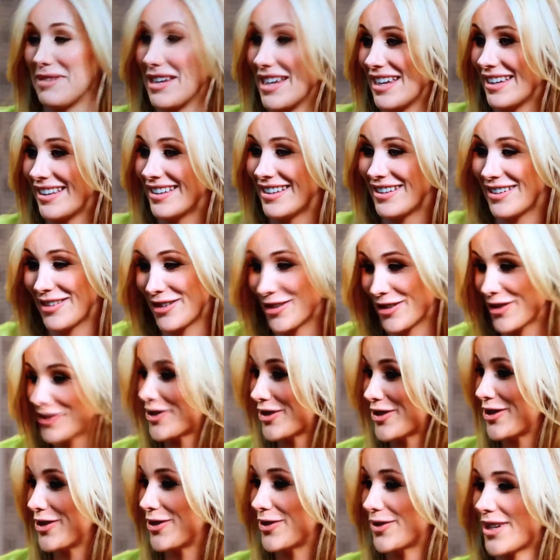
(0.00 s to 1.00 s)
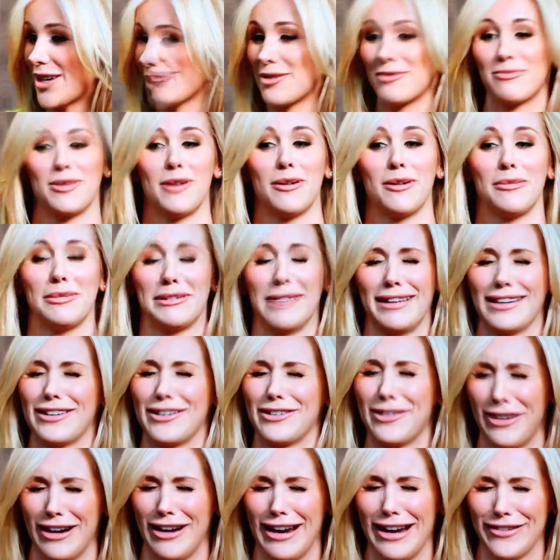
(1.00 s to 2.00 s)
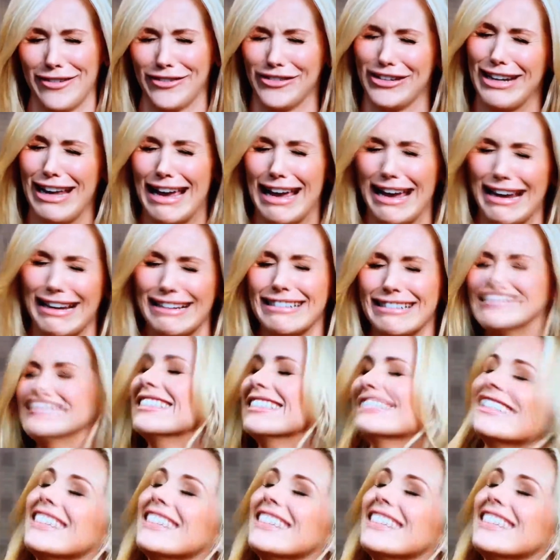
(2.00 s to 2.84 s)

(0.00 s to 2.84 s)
was me in your shoes, I would probably like cry every day.